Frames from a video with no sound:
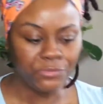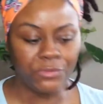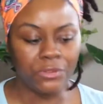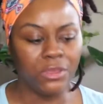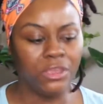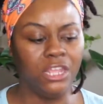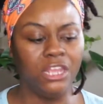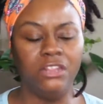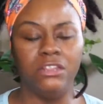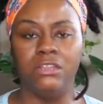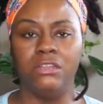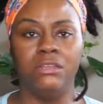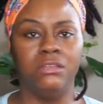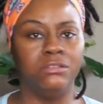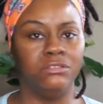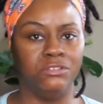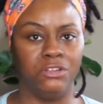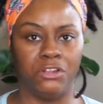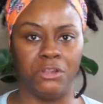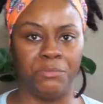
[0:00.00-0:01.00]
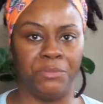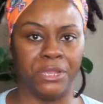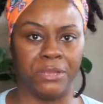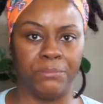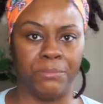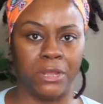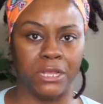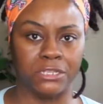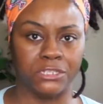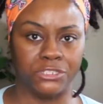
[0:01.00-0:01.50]
in the big
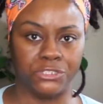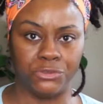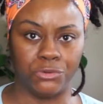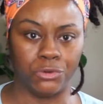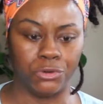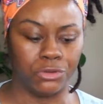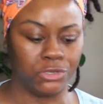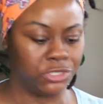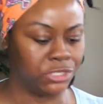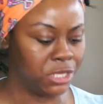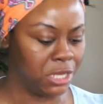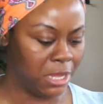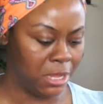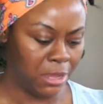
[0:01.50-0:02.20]
box stores,